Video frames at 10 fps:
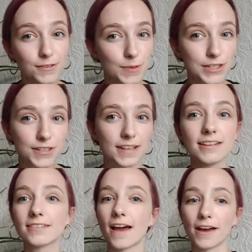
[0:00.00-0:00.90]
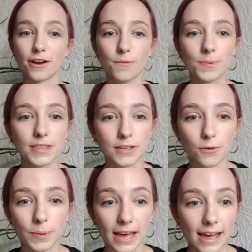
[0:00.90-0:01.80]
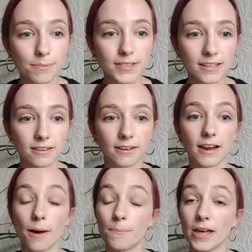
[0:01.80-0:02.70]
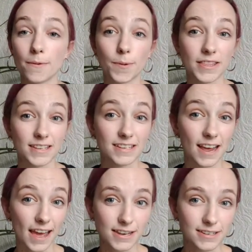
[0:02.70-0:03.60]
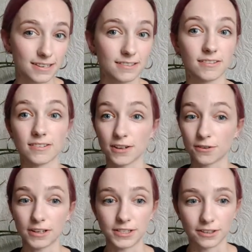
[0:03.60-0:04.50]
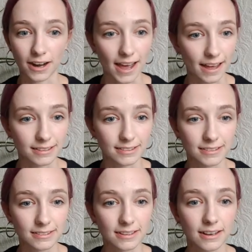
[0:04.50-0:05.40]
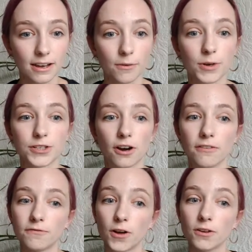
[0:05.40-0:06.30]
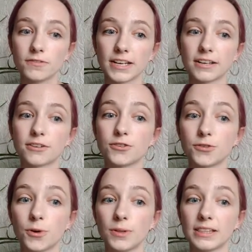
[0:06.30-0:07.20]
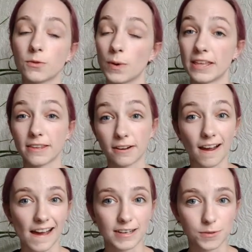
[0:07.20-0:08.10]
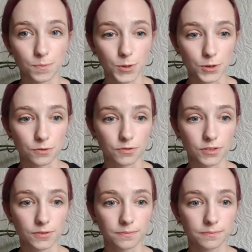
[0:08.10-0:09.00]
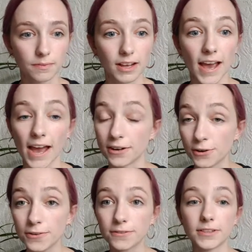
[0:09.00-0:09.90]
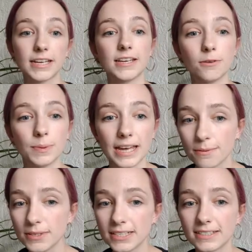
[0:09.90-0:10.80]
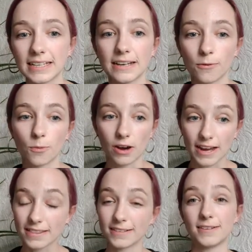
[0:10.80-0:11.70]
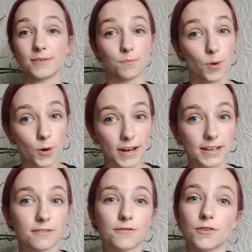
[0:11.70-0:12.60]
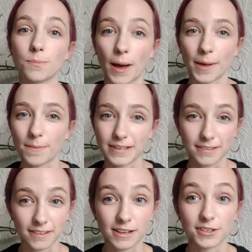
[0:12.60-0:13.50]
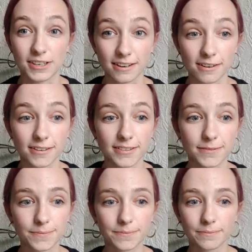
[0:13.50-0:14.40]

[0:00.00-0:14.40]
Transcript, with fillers: As we do this, I hope that you'll be able to learn a bit about the tendons that are in your hands which are involved in controlling the way that your hand moves. And hopefully you'll be able to see why this is important for biomedical engineers.